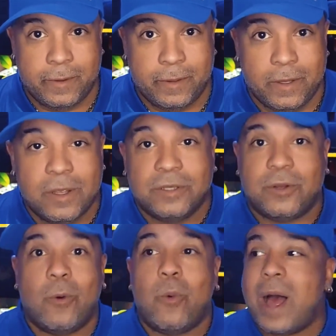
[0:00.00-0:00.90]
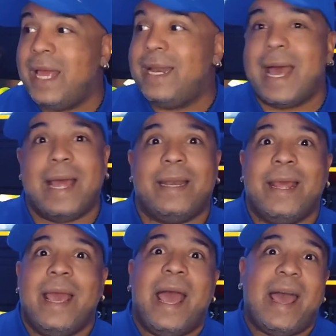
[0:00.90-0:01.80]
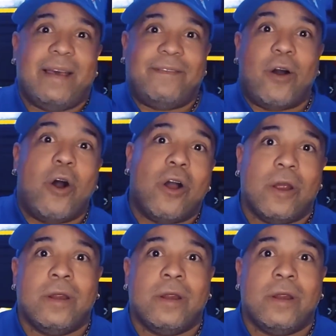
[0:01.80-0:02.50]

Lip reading: So why not have our